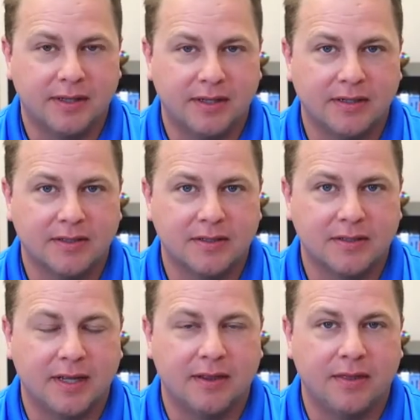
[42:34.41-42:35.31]

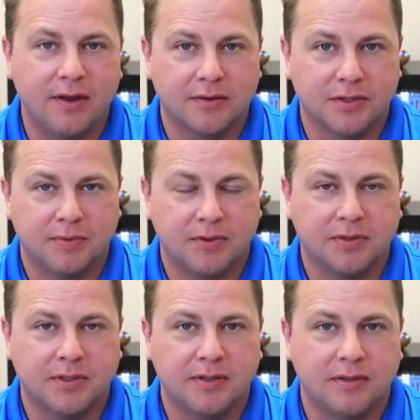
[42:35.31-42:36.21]
things that they're
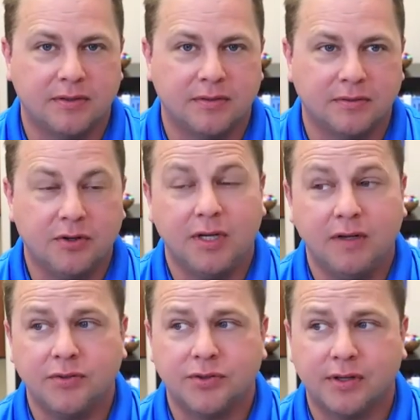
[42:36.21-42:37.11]
supposed to do, you can
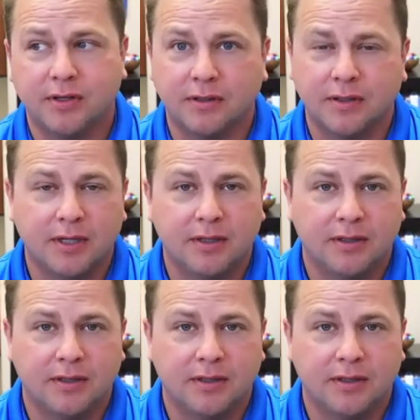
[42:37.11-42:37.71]
even trigger